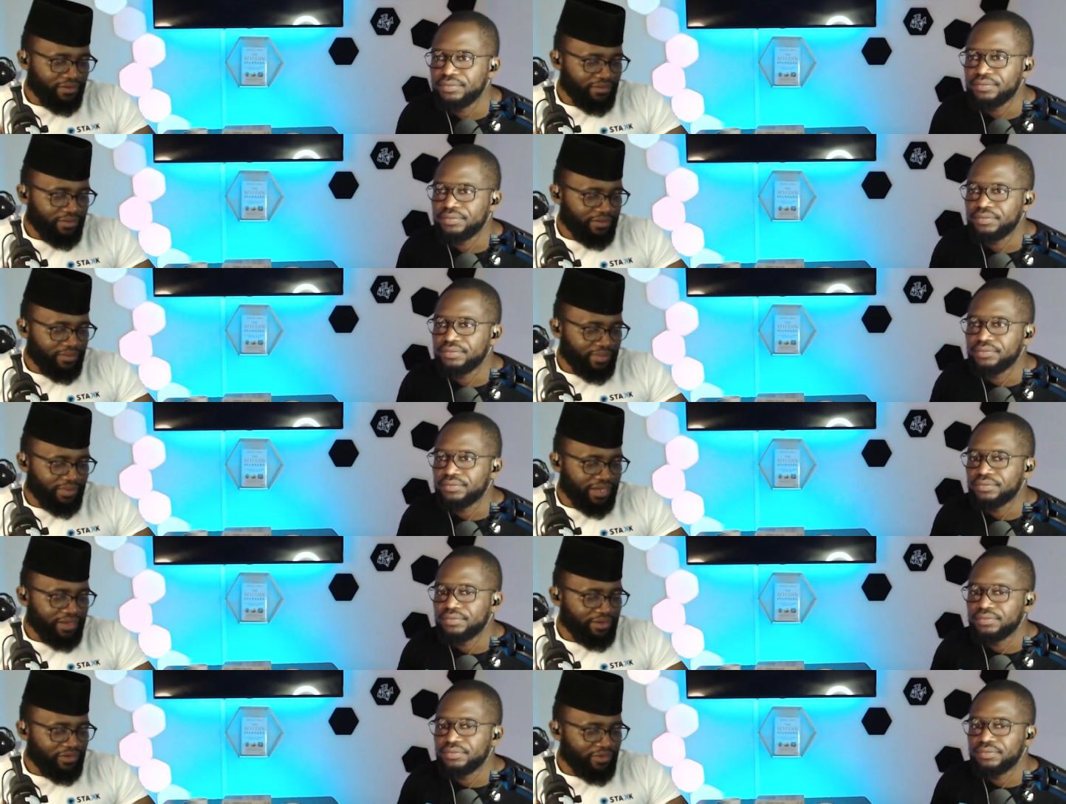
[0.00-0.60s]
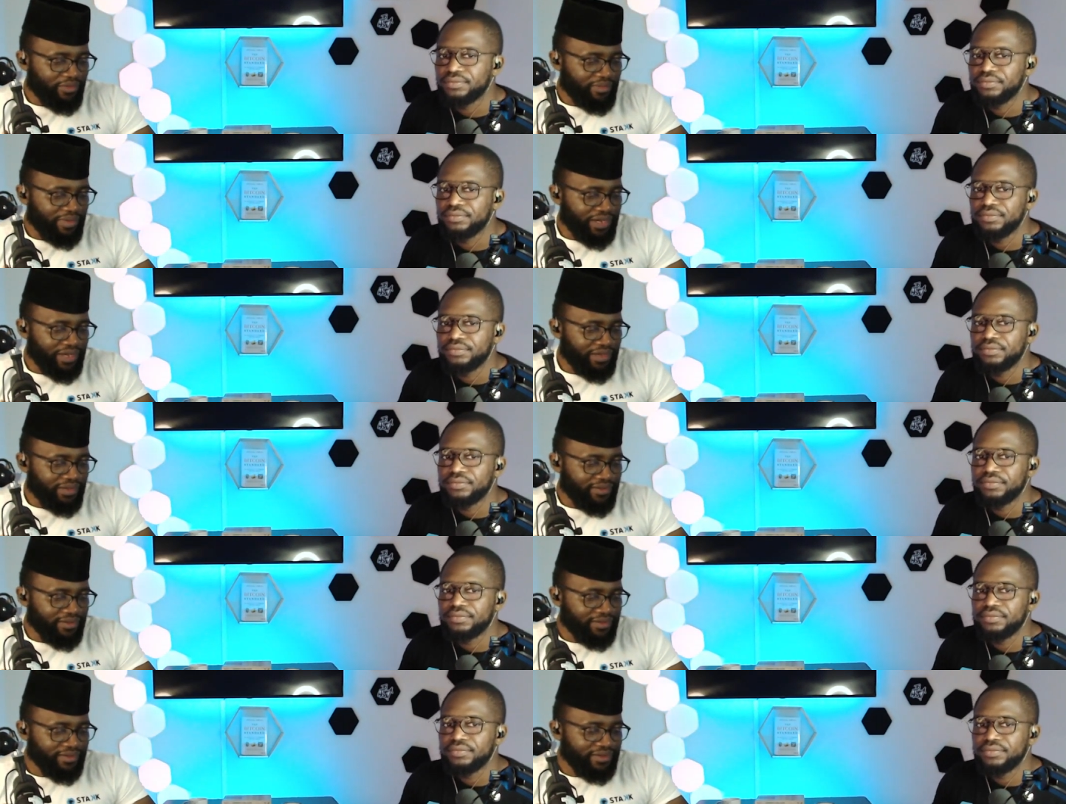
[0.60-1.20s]
Speaker 1: My oh my.
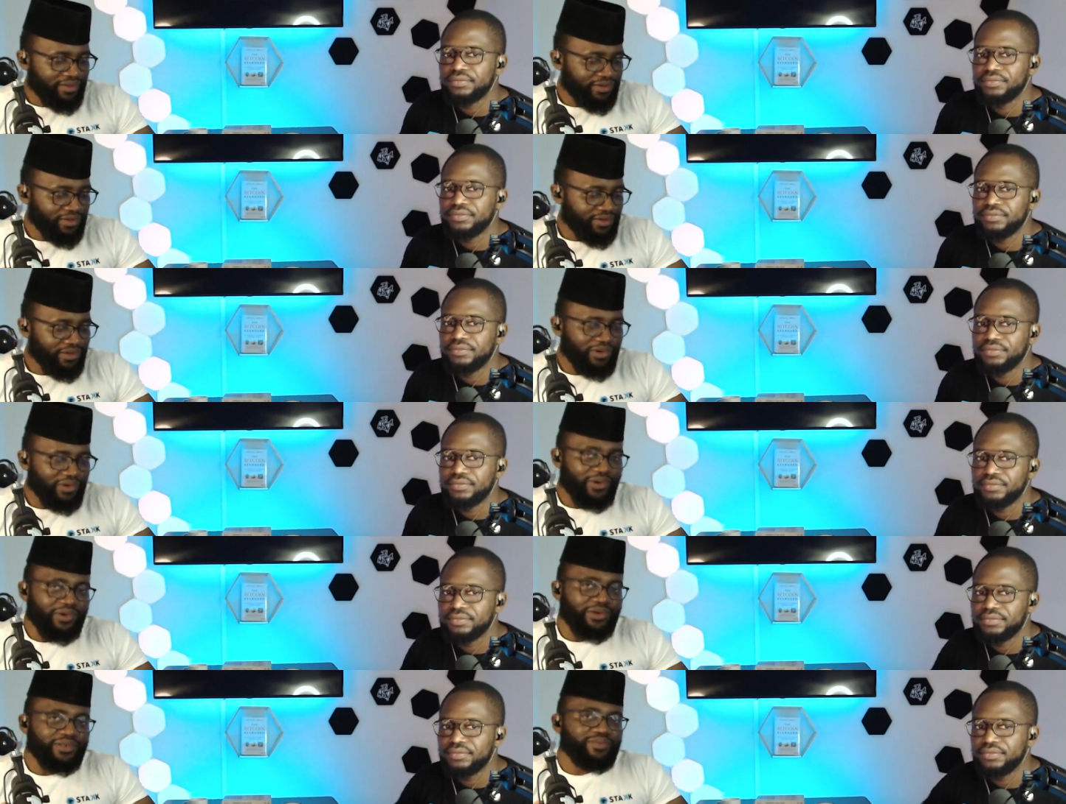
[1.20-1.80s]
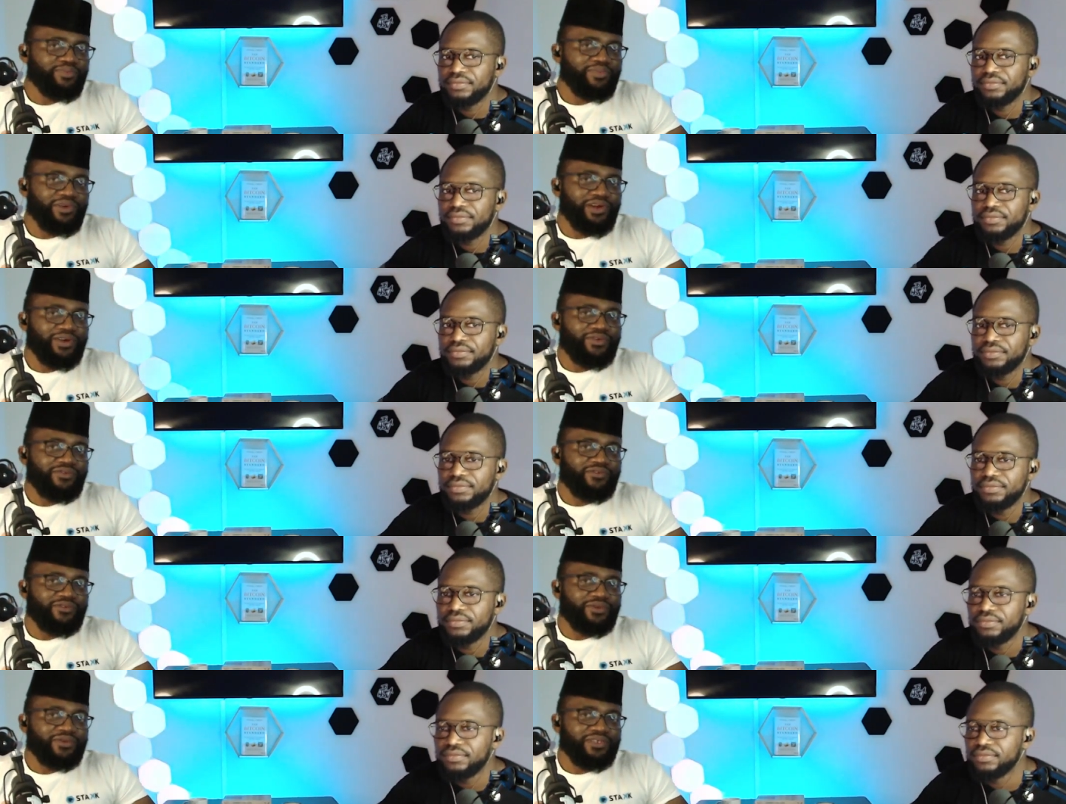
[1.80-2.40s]
God is proud of
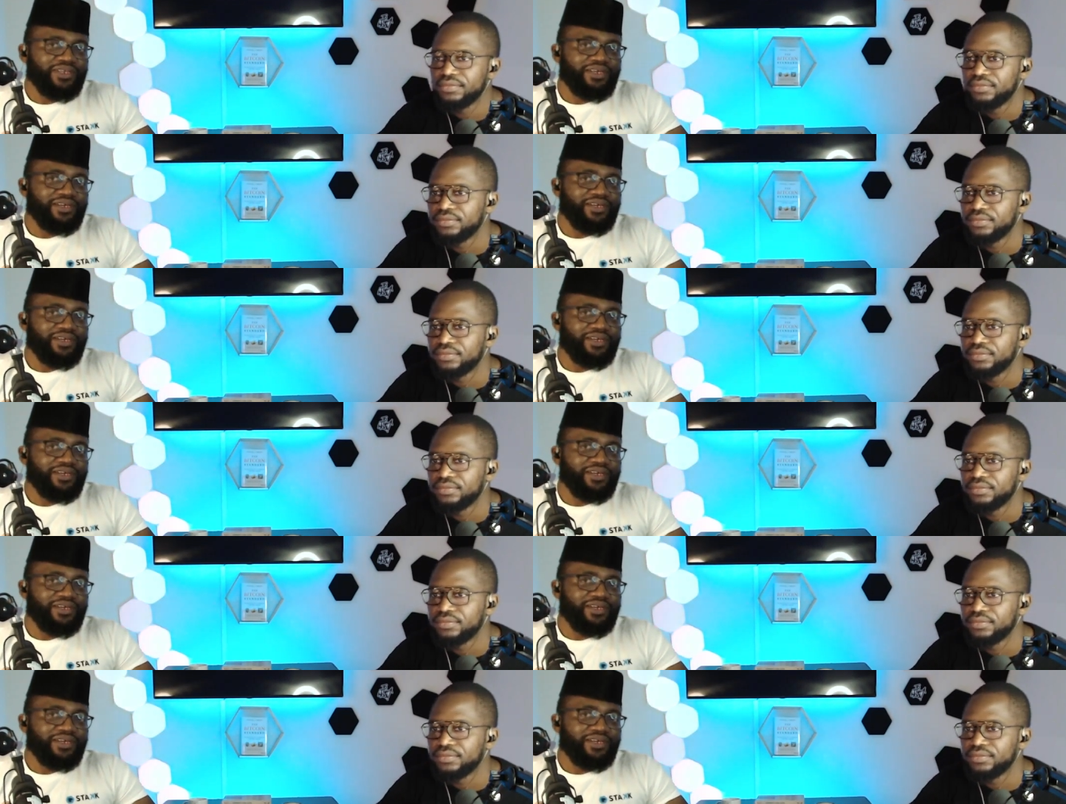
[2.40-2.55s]
you, sir.